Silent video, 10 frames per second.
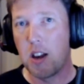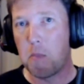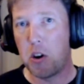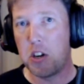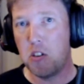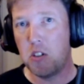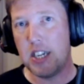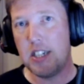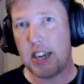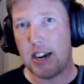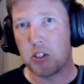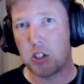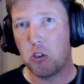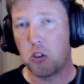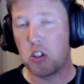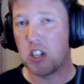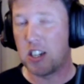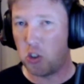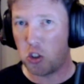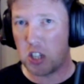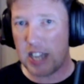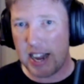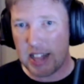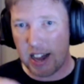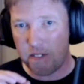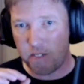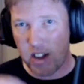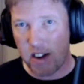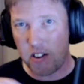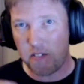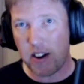minute details in order to just gain that very,